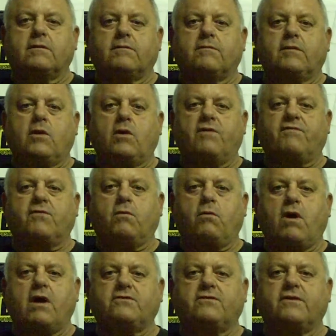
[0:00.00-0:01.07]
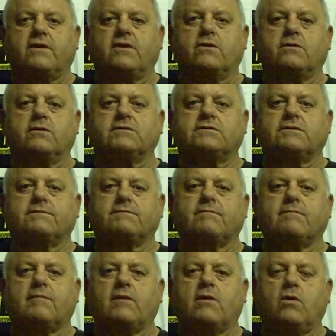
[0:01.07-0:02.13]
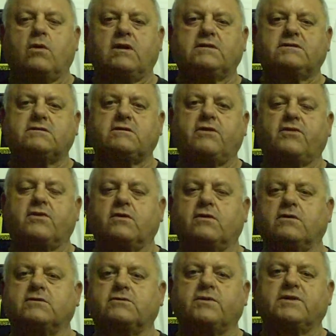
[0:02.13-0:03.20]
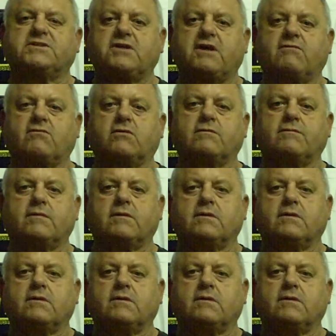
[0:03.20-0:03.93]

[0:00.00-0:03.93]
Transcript: You know, if you watch the news or listen to the news, whichever,